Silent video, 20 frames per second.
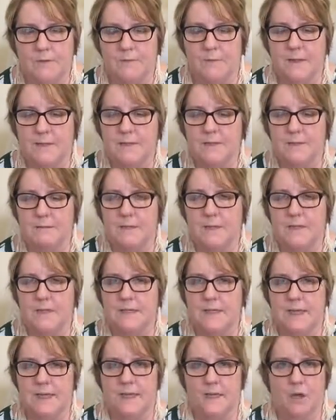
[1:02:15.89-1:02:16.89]
but simply
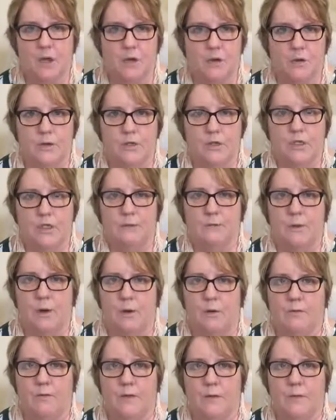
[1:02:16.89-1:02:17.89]
taking ownership
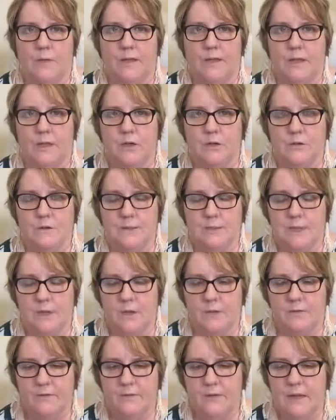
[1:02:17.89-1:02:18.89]
of it within
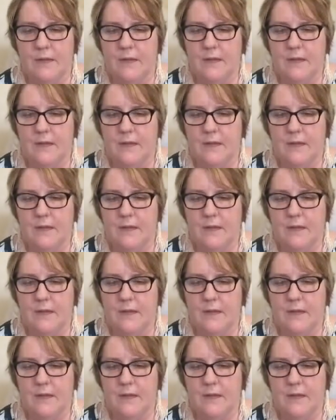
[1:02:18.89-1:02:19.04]
yourself,